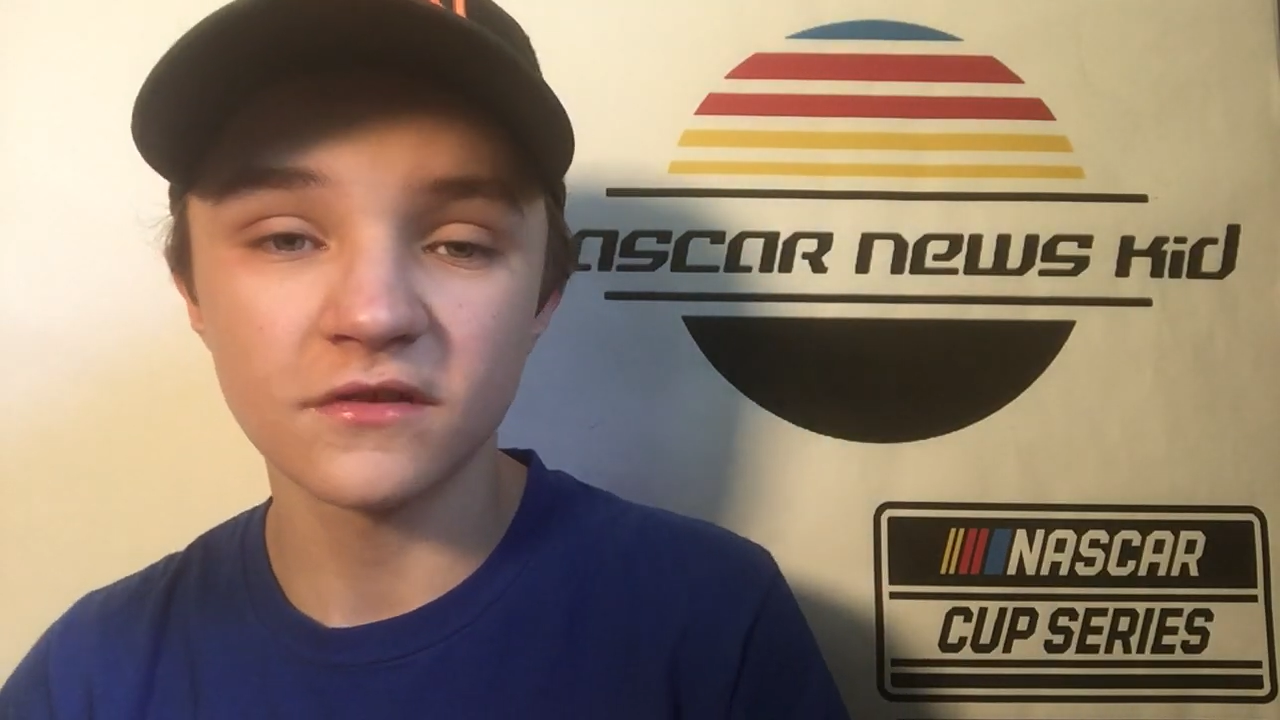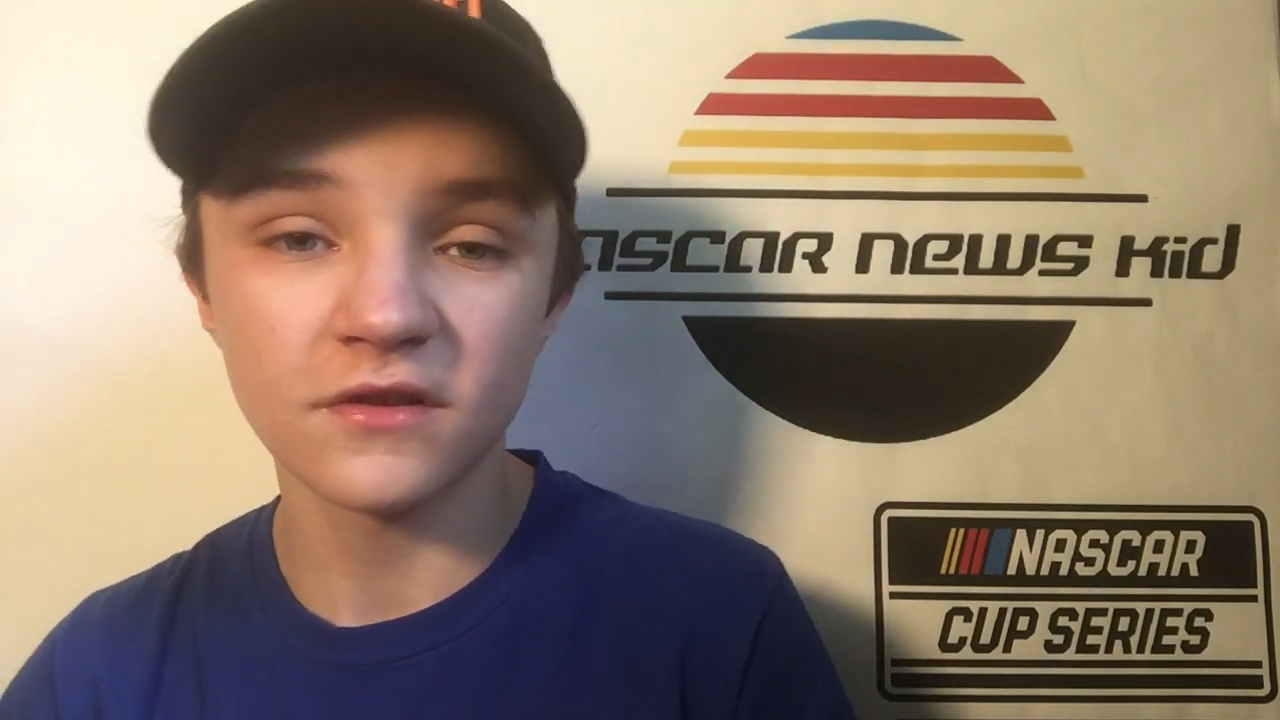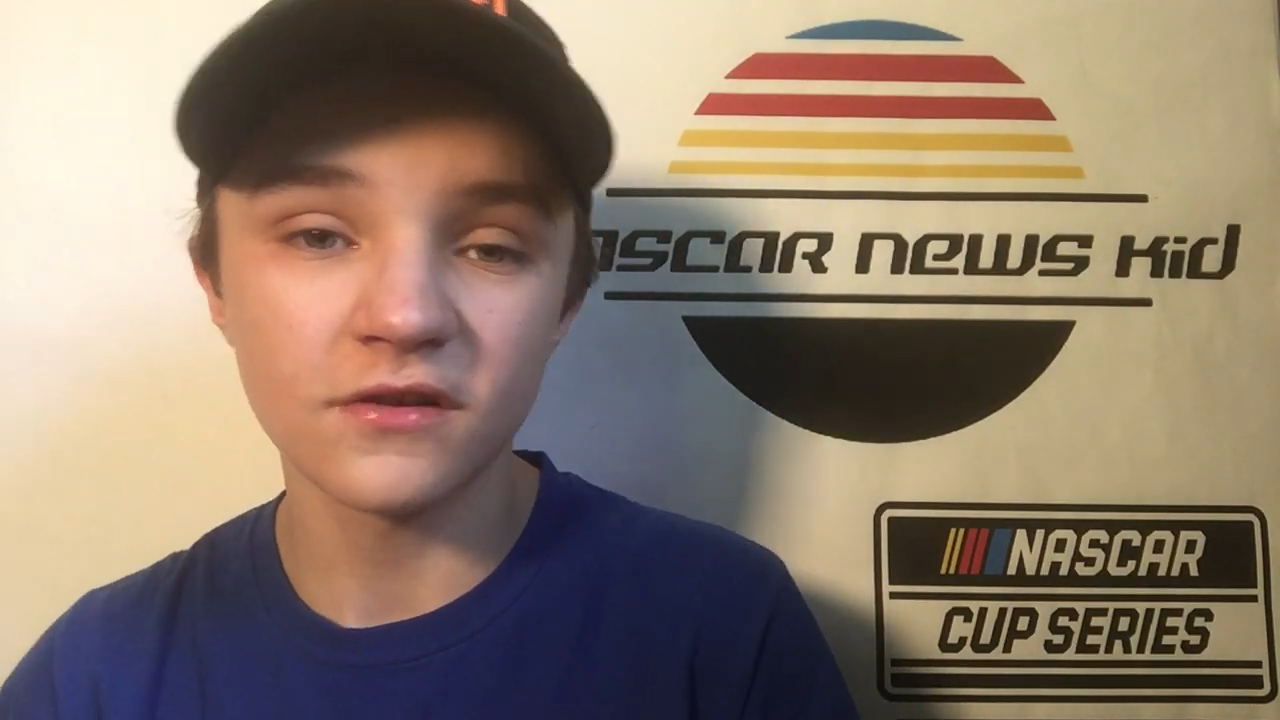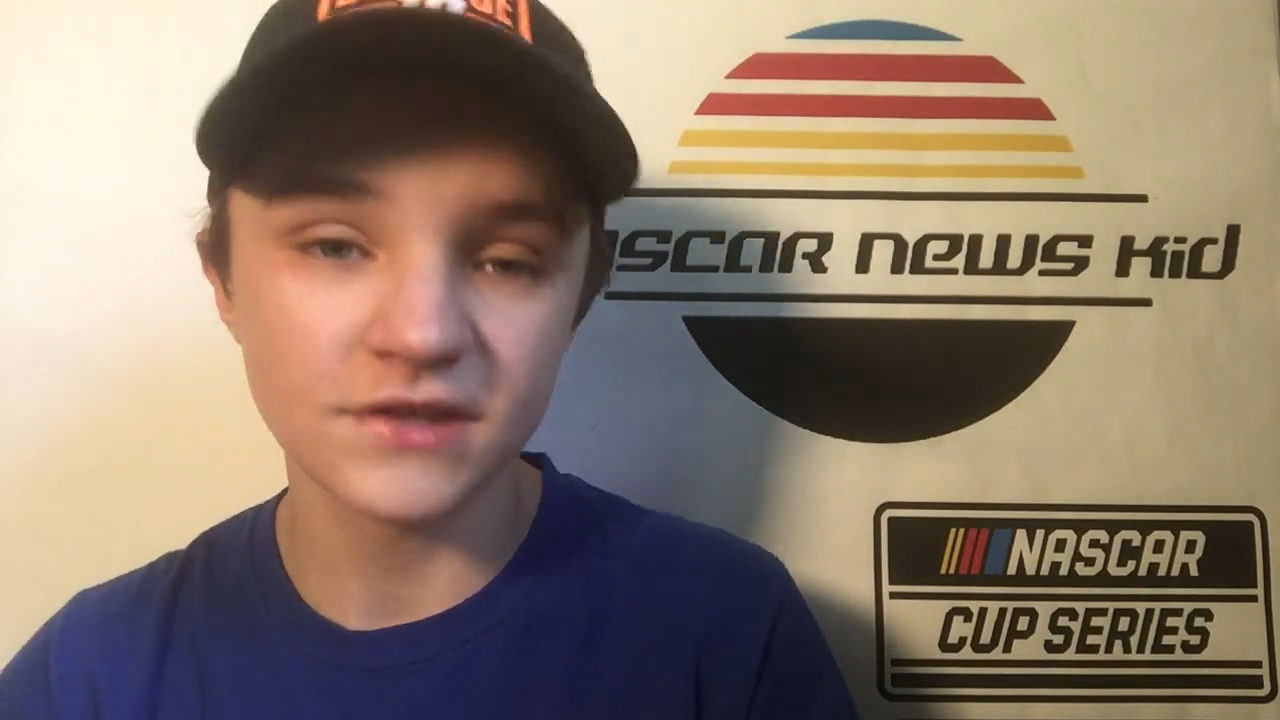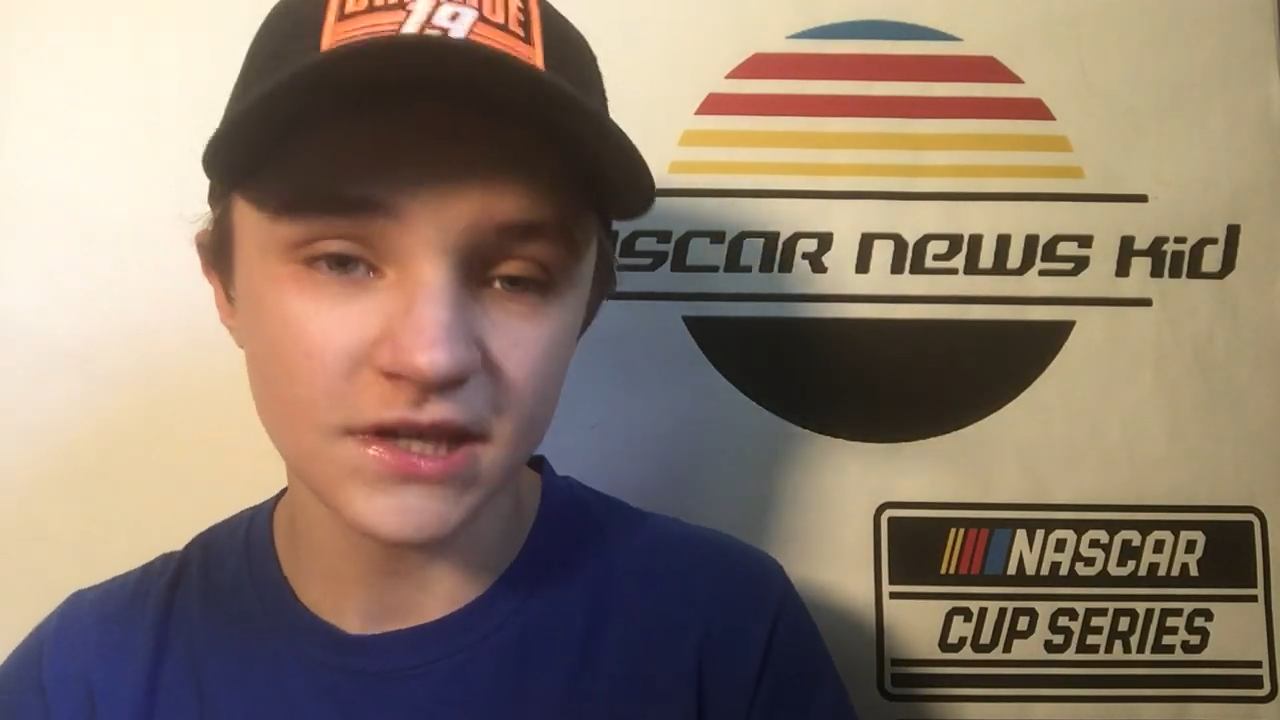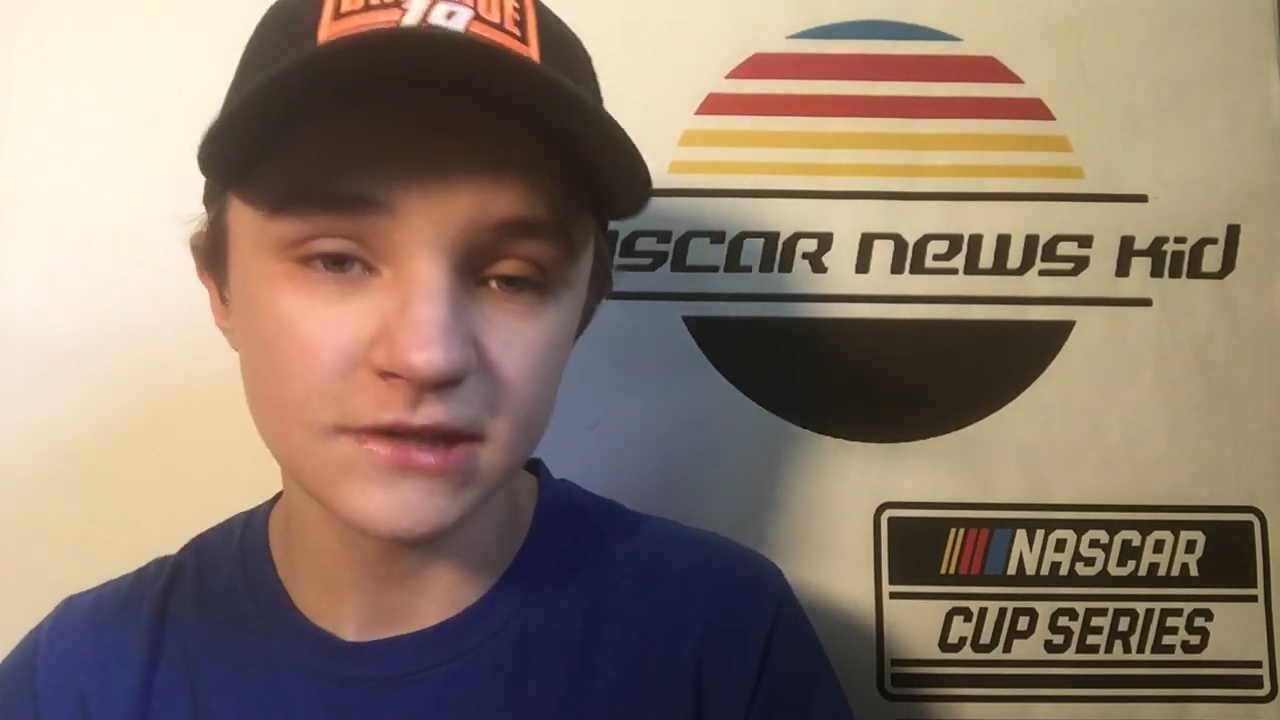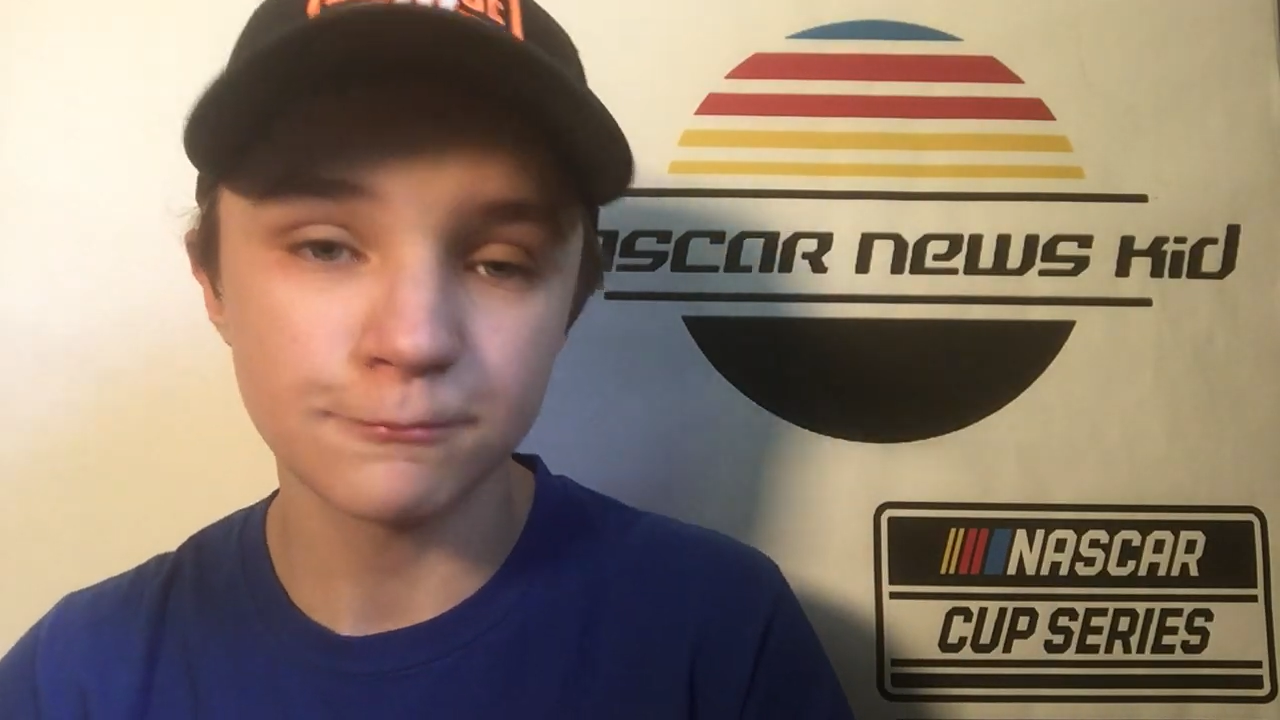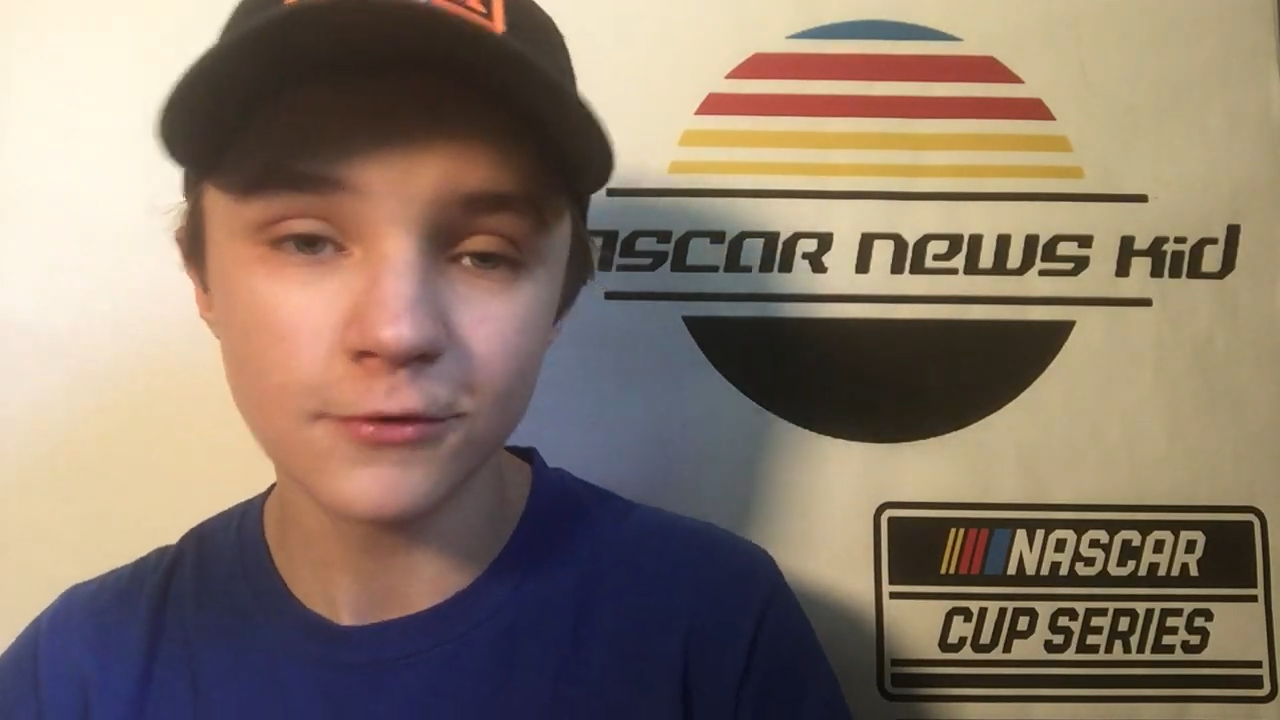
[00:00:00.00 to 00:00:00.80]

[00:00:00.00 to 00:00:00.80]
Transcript: or 36